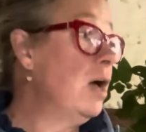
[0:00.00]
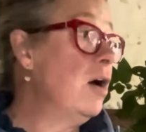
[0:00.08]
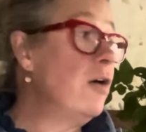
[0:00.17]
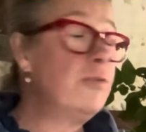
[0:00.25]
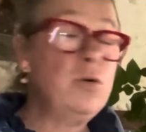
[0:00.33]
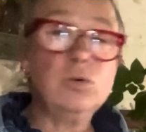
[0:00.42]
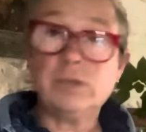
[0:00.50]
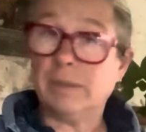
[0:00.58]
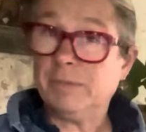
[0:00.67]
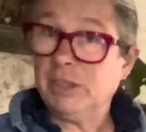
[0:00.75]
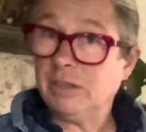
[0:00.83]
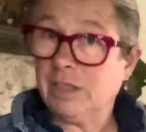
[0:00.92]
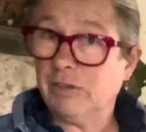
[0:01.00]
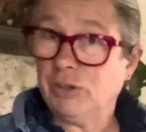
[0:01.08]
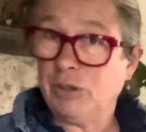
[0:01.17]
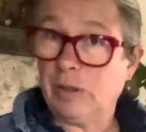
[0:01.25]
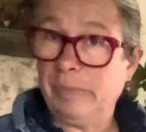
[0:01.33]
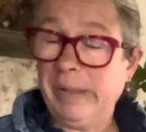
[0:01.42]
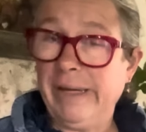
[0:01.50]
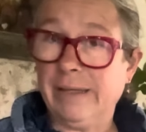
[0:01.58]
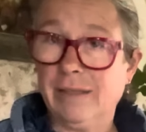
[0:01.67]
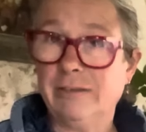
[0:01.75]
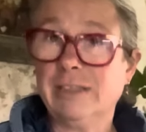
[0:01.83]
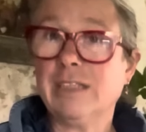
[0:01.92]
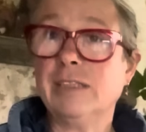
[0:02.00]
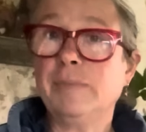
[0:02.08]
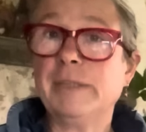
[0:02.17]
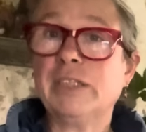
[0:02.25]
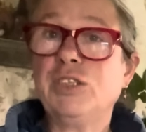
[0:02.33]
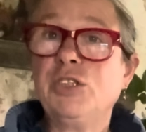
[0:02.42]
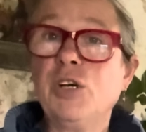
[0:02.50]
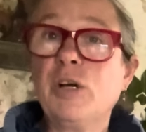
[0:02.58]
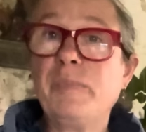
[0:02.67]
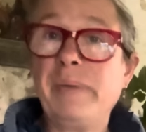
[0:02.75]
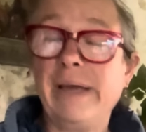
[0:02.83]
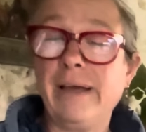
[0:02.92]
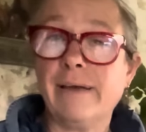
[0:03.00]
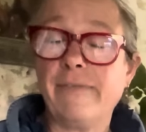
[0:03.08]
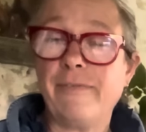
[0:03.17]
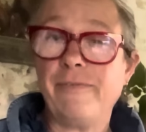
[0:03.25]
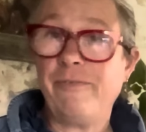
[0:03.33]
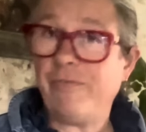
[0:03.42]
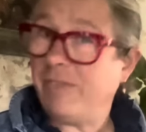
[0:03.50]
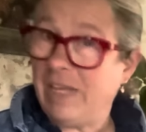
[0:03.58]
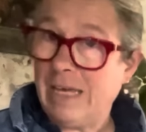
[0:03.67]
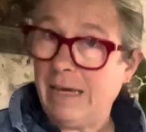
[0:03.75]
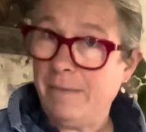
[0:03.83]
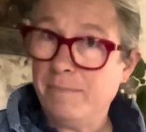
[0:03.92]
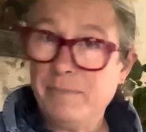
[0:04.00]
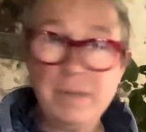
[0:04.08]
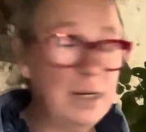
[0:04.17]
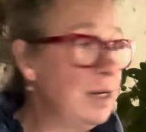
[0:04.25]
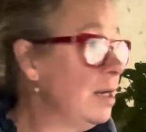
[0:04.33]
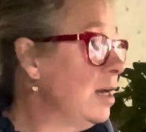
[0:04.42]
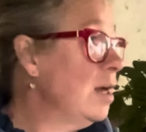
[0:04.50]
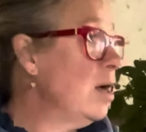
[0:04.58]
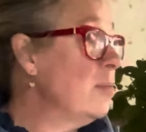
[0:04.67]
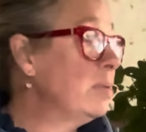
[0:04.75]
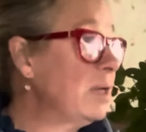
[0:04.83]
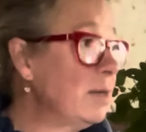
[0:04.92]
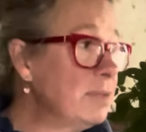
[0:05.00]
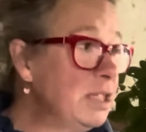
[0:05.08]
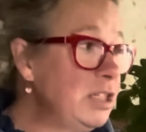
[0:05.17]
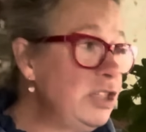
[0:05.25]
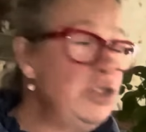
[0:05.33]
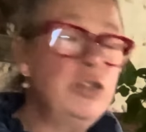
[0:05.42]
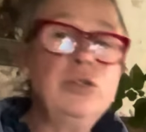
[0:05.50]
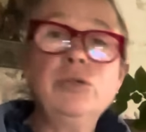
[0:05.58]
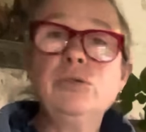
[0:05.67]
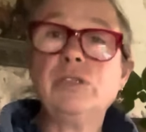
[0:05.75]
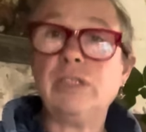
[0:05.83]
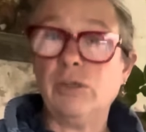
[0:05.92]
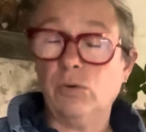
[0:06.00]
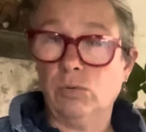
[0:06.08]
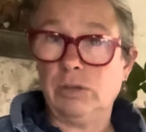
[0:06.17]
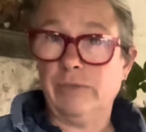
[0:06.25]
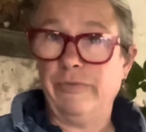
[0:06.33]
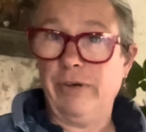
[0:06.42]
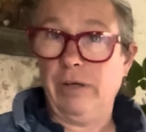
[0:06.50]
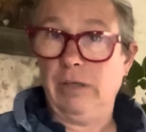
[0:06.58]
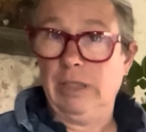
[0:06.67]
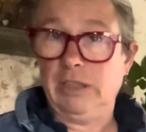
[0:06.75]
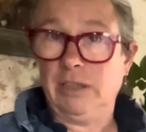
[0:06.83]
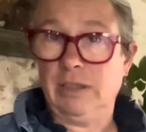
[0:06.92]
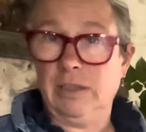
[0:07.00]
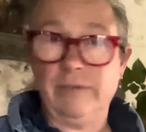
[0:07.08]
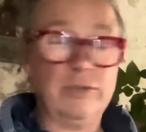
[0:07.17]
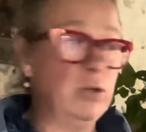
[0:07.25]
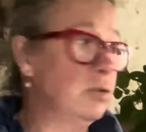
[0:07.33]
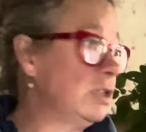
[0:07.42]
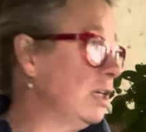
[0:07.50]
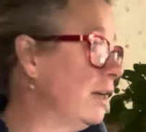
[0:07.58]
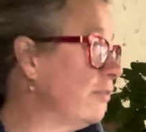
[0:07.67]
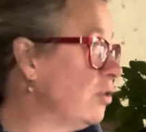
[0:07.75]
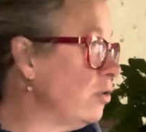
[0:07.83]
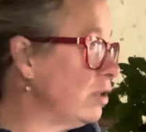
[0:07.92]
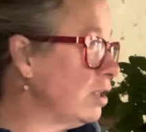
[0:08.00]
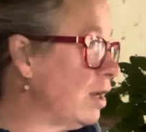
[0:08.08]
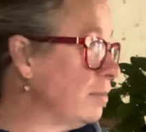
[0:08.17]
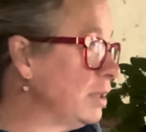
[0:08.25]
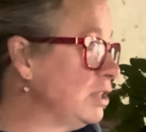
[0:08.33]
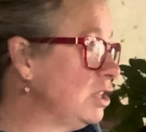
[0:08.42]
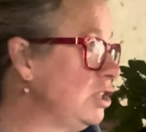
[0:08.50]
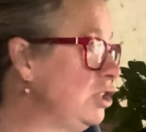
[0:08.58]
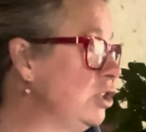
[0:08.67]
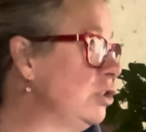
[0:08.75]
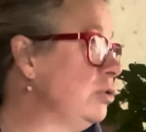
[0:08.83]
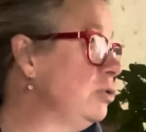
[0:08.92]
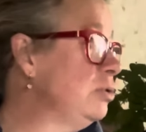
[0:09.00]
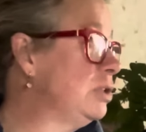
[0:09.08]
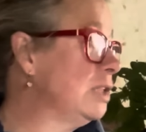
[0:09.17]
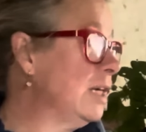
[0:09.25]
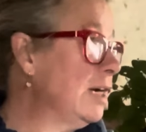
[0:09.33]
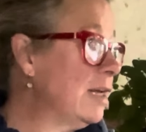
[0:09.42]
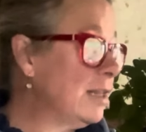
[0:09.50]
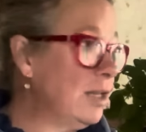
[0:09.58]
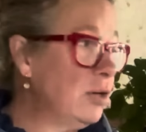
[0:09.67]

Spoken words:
of course, I'm going to go sugar pink. There is going to be a sugar pink theme, but I'm going to use the autumn foliage that I've got, and I'm going to use the